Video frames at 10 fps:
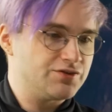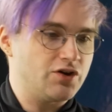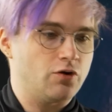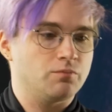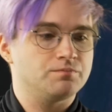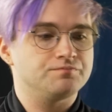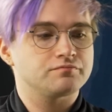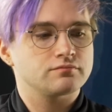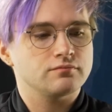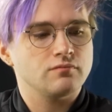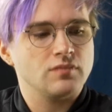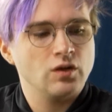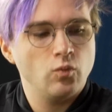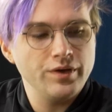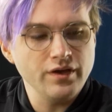So
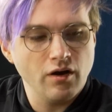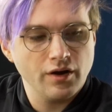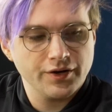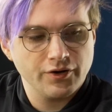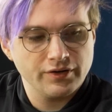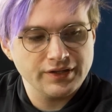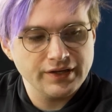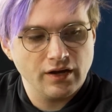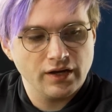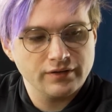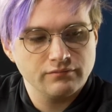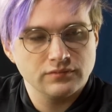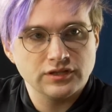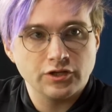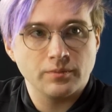we are currently on
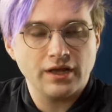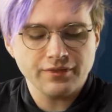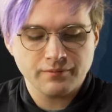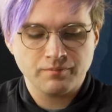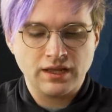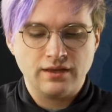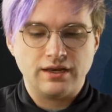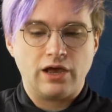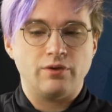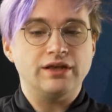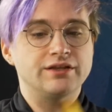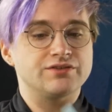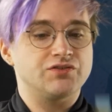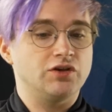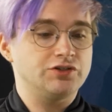Lilmont. Now, it
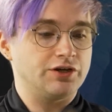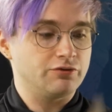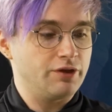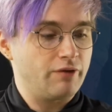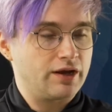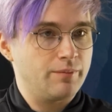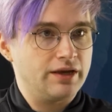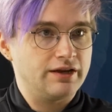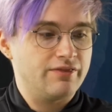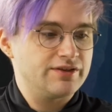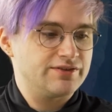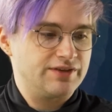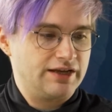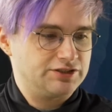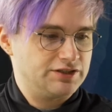is generally recommended, and this is
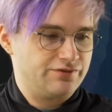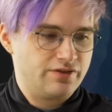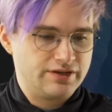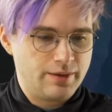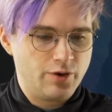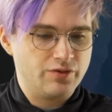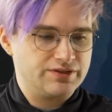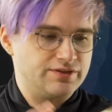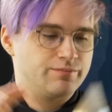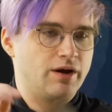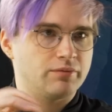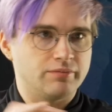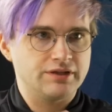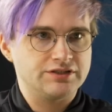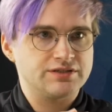not just for the demo, this is
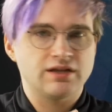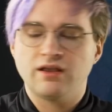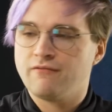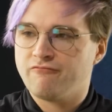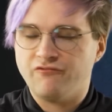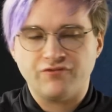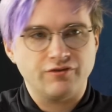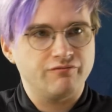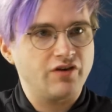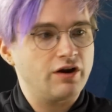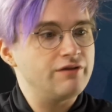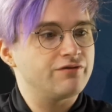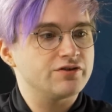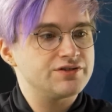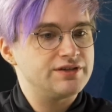probably just for very
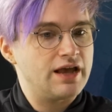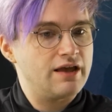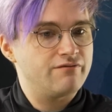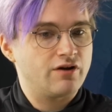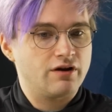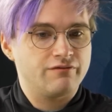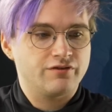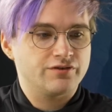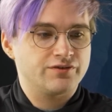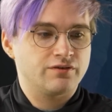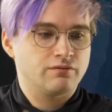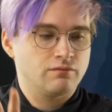first day, very first